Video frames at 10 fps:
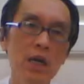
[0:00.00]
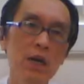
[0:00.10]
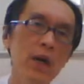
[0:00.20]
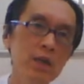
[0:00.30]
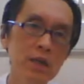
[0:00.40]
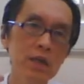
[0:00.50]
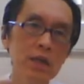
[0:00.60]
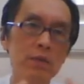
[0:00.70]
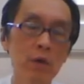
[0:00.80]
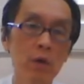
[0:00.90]
have energy
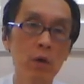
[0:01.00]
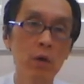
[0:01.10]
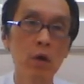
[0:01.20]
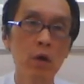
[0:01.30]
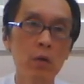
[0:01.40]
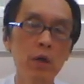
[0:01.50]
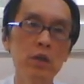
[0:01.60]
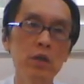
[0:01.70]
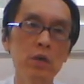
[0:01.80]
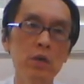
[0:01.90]
flow. Well,
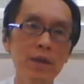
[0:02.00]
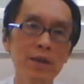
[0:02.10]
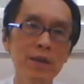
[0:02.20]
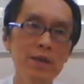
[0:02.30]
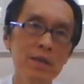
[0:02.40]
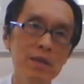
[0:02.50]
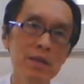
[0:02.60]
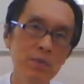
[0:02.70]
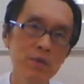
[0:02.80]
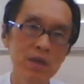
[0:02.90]
you know what? There's just some